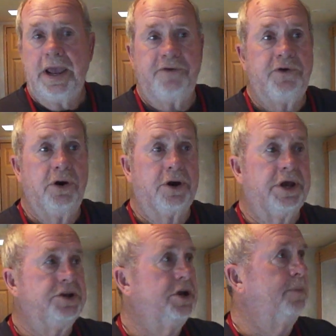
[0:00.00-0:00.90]
If you
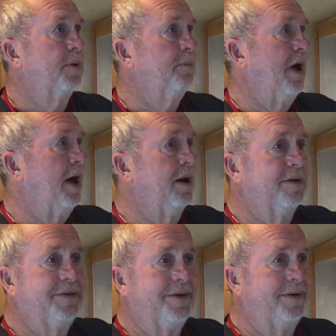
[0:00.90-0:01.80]
look at cheaper
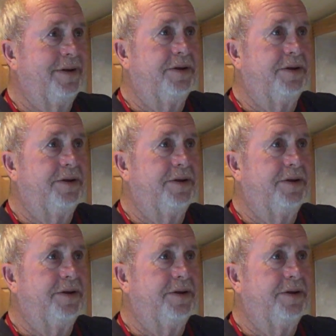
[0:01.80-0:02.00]
models, they're,